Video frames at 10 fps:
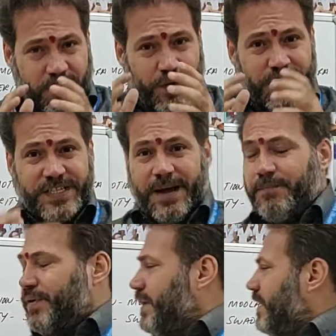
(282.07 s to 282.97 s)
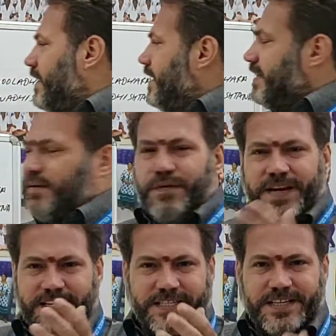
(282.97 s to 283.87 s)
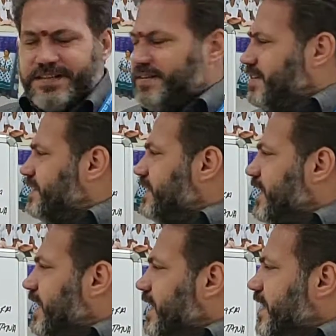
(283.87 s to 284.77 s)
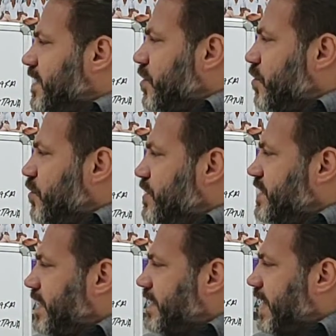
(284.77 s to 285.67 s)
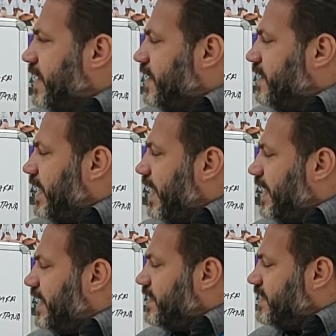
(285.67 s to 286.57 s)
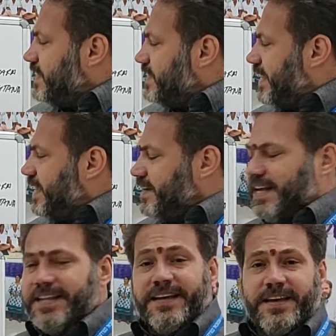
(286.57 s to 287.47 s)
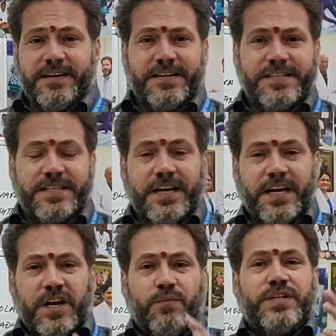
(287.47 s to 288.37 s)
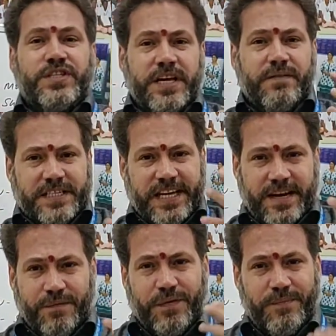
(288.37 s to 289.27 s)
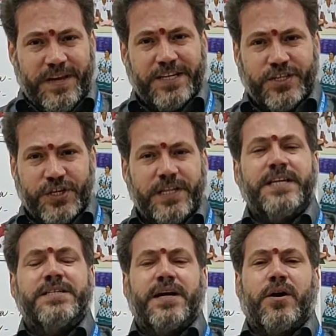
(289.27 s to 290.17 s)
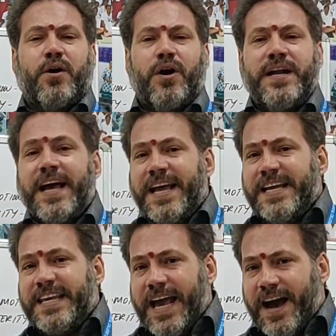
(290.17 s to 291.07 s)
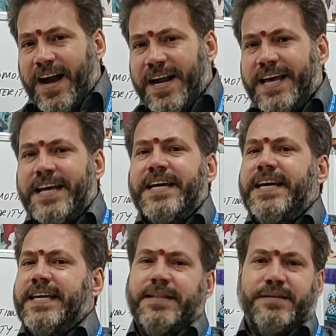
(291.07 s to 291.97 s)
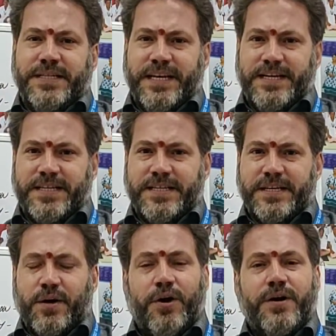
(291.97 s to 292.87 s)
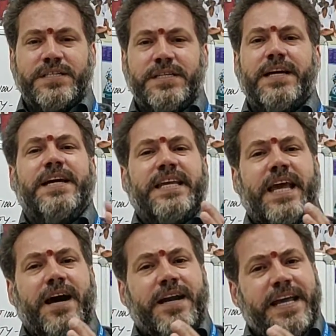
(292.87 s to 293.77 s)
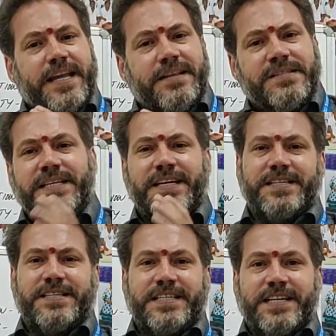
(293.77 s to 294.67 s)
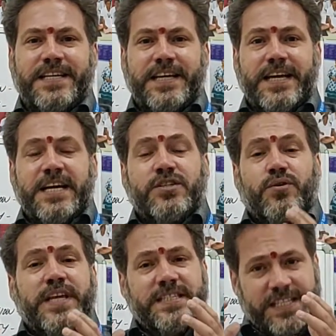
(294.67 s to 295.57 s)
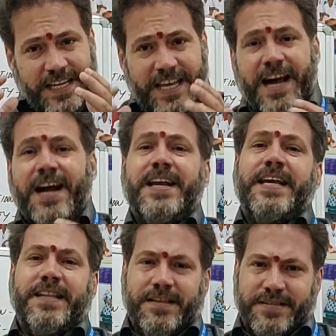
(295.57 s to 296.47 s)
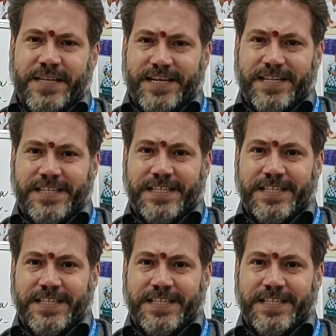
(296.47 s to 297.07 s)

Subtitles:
For example, the five senses, the nose, the tongue, the eyes, the skin and the ears, which give us information. These are called Jnana Indriyas or Jnanendriyas. So these Jnana Indriyas,